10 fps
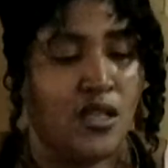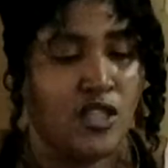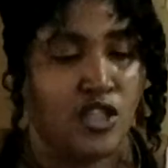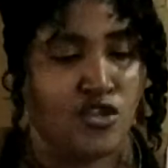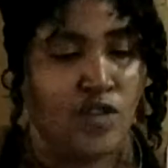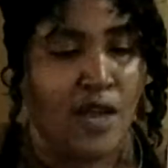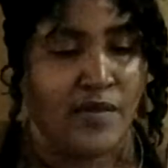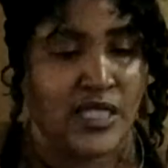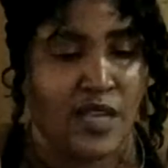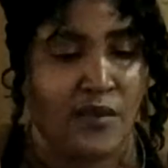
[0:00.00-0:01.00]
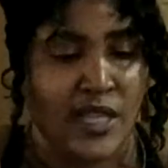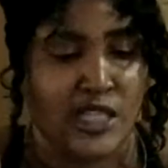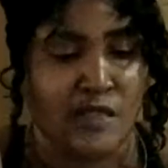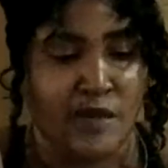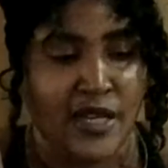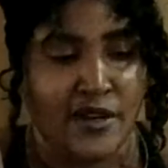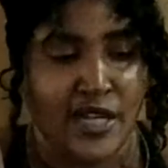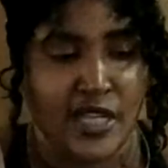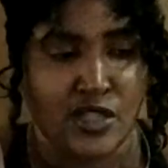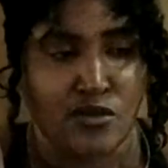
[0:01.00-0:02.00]
The traumas that we
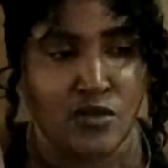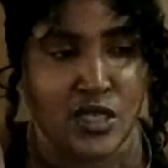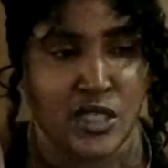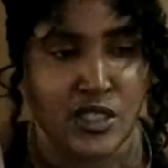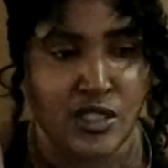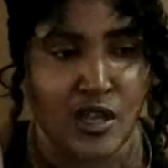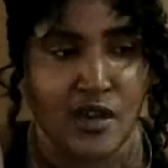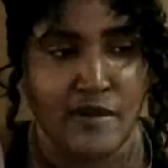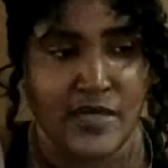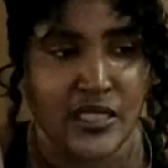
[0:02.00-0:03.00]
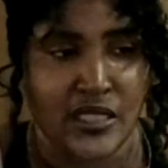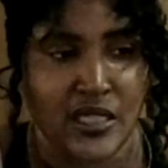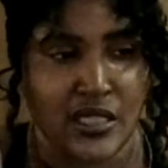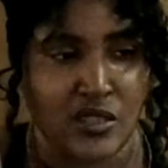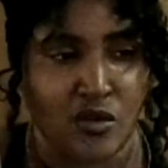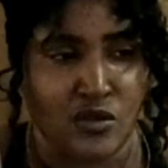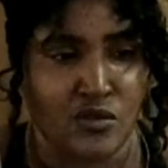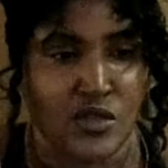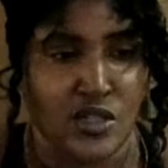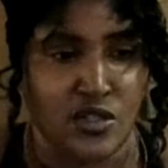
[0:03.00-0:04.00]
experience through the disturbances or
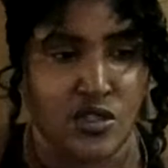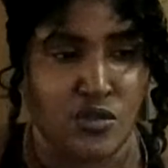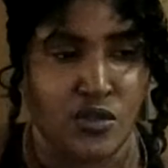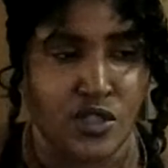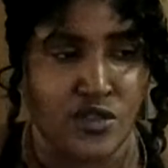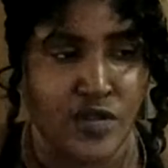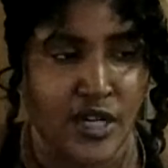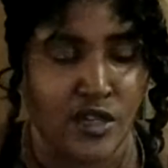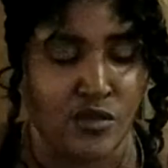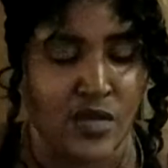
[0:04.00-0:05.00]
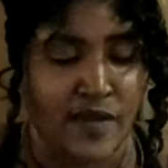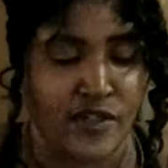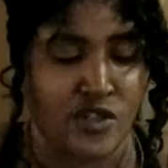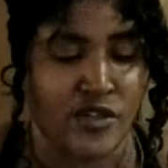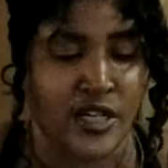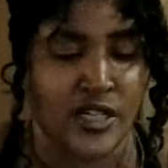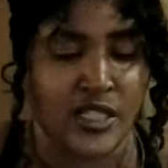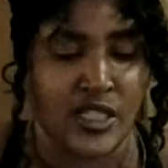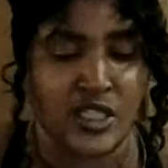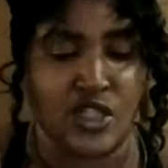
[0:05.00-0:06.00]
through the triggers, whatever triggers
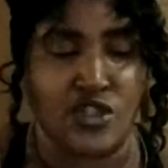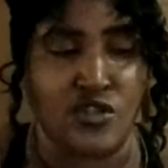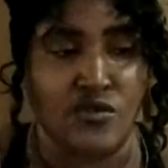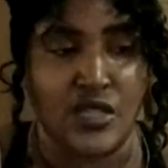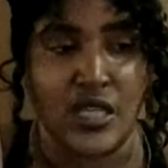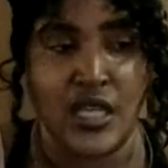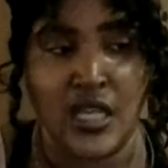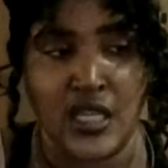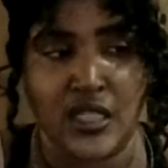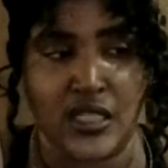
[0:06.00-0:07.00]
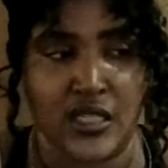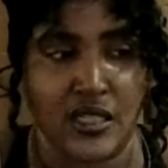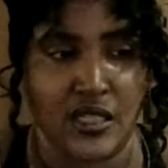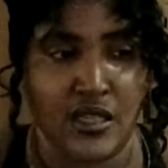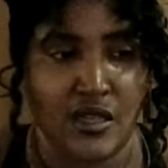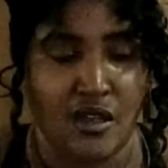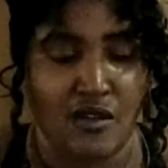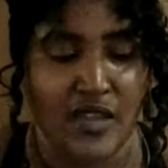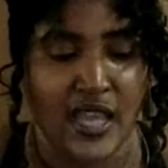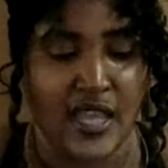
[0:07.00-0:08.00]
us to do the healing,
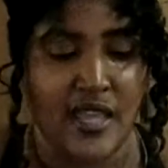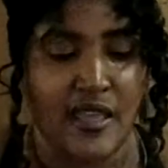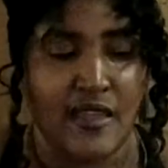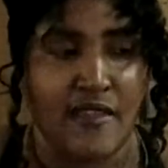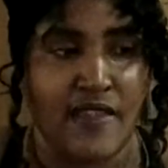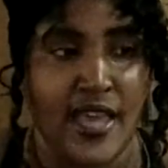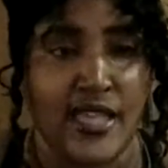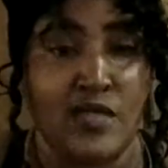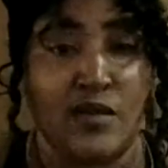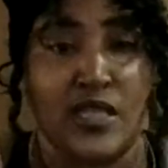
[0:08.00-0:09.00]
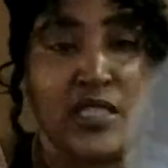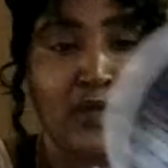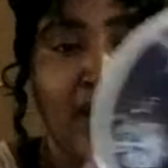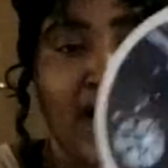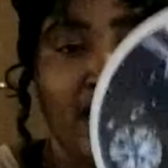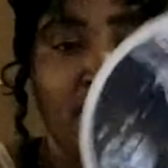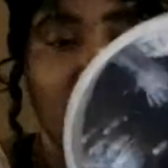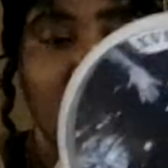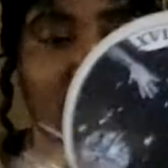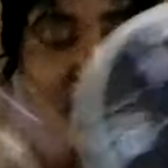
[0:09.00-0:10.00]
okay, that is what inspires
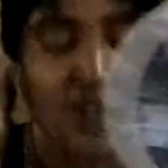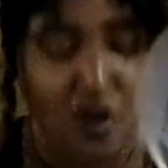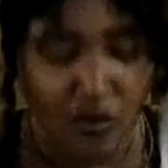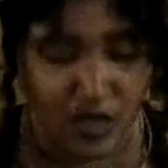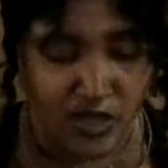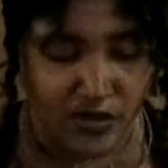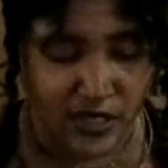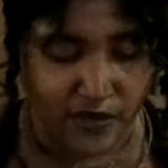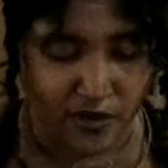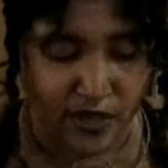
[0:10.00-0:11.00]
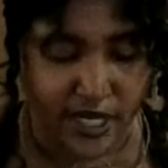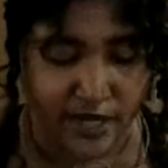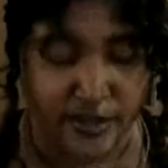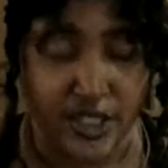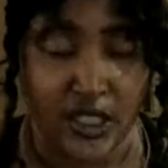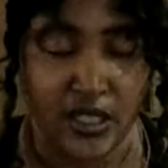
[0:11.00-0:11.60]
this soul retrieval energy.